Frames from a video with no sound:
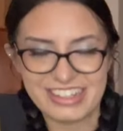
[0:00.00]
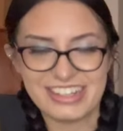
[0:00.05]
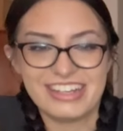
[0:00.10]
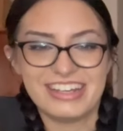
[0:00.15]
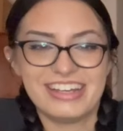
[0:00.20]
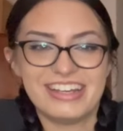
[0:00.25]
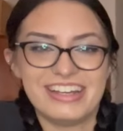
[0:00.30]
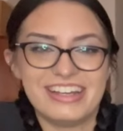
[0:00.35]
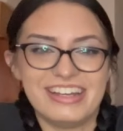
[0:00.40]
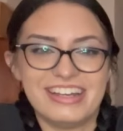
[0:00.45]

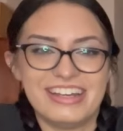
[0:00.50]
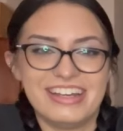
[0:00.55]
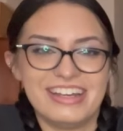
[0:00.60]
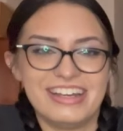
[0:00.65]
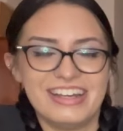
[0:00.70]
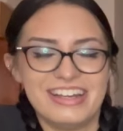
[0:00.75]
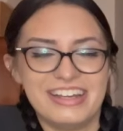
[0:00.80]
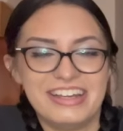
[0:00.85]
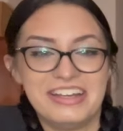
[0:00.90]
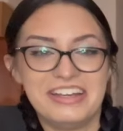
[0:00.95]

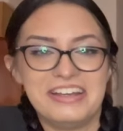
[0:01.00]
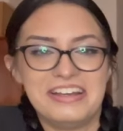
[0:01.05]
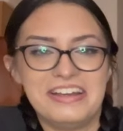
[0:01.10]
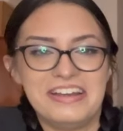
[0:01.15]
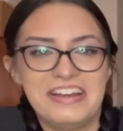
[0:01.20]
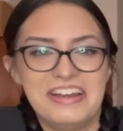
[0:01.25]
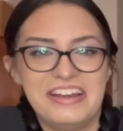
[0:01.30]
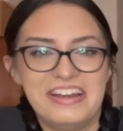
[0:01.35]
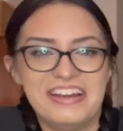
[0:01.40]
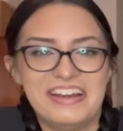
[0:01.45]

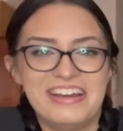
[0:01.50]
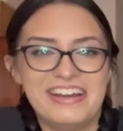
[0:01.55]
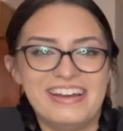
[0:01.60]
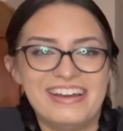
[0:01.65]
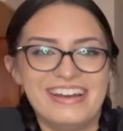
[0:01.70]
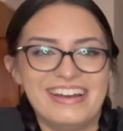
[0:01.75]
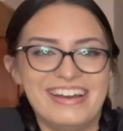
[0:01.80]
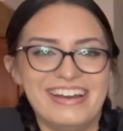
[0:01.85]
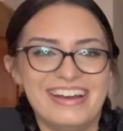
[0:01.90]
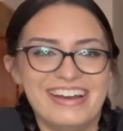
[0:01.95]

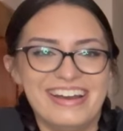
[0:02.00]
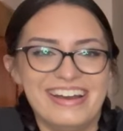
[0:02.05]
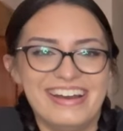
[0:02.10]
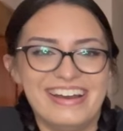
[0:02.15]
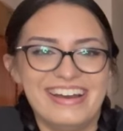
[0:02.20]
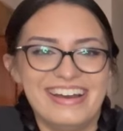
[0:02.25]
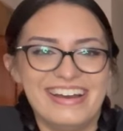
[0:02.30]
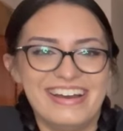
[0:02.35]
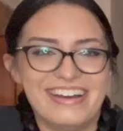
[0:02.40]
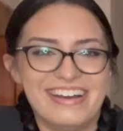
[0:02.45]

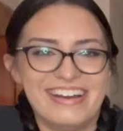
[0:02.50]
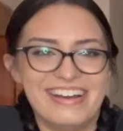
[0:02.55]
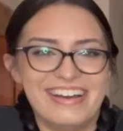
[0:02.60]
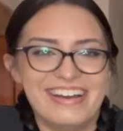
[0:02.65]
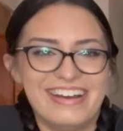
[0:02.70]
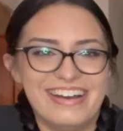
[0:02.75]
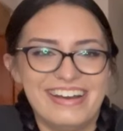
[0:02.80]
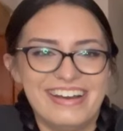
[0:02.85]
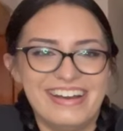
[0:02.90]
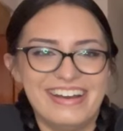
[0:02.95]

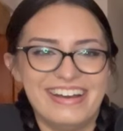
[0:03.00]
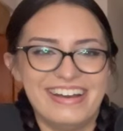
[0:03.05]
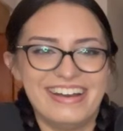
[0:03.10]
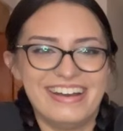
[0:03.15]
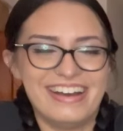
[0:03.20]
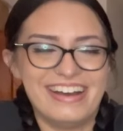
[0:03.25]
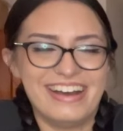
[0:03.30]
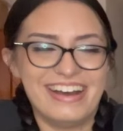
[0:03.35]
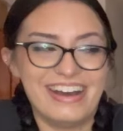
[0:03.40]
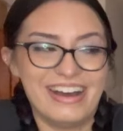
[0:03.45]

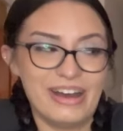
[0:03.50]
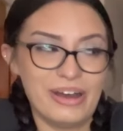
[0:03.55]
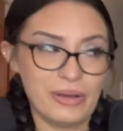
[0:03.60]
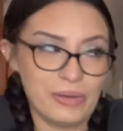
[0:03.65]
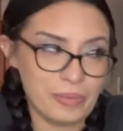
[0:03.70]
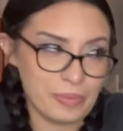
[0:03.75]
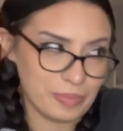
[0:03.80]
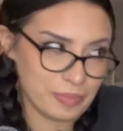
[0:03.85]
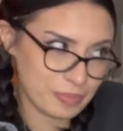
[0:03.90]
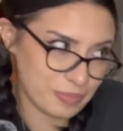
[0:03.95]

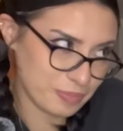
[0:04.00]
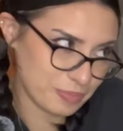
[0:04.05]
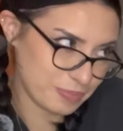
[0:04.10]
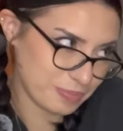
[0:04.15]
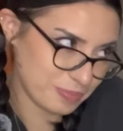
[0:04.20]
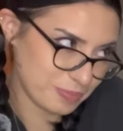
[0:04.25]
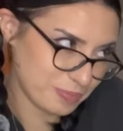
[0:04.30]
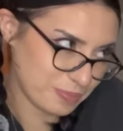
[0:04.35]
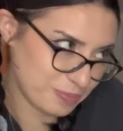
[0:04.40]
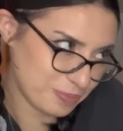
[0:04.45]

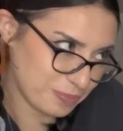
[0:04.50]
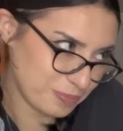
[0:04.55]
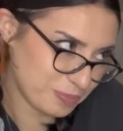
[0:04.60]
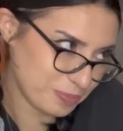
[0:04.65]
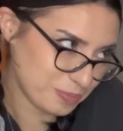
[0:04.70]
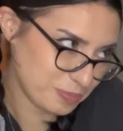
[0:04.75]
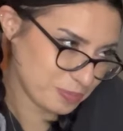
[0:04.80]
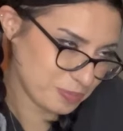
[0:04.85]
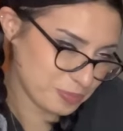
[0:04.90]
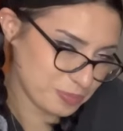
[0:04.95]

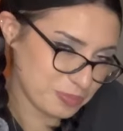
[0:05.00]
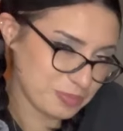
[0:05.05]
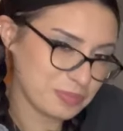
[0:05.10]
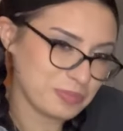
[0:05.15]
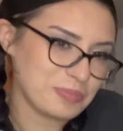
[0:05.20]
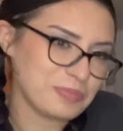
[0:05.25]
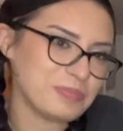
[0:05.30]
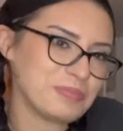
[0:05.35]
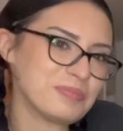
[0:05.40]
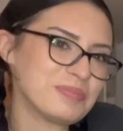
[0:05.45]

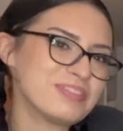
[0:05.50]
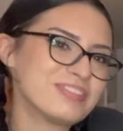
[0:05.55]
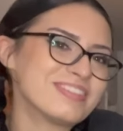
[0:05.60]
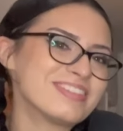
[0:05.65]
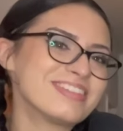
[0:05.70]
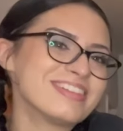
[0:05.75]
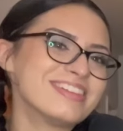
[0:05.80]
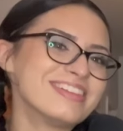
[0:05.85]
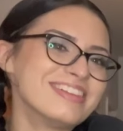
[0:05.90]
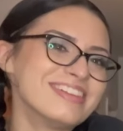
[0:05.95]

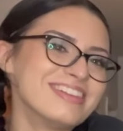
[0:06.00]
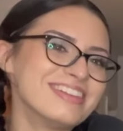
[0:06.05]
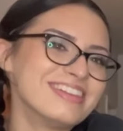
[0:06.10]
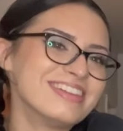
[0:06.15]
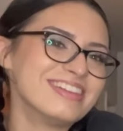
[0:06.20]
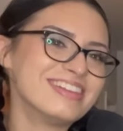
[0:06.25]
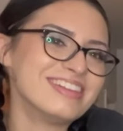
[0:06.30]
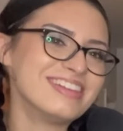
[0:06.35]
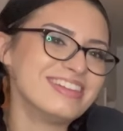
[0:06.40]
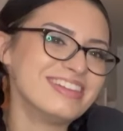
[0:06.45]

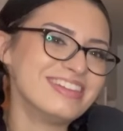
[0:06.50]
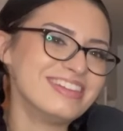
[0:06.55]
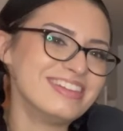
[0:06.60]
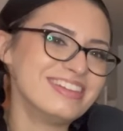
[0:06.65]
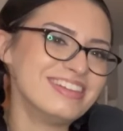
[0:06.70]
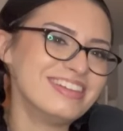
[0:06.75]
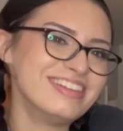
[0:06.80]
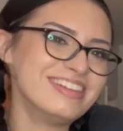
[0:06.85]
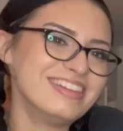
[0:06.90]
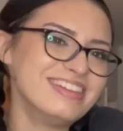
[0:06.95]

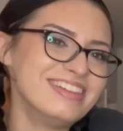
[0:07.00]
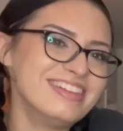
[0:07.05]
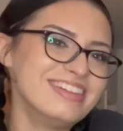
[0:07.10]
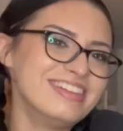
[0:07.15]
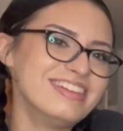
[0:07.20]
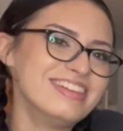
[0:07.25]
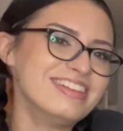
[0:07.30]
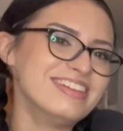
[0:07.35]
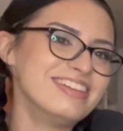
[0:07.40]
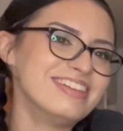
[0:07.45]

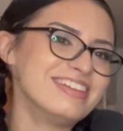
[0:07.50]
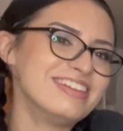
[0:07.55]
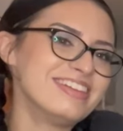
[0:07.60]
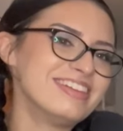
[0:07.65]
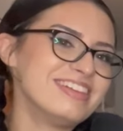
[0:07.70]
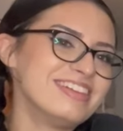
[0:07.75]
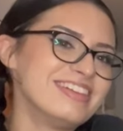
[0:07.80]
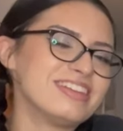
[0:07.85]
The person shown says nothing.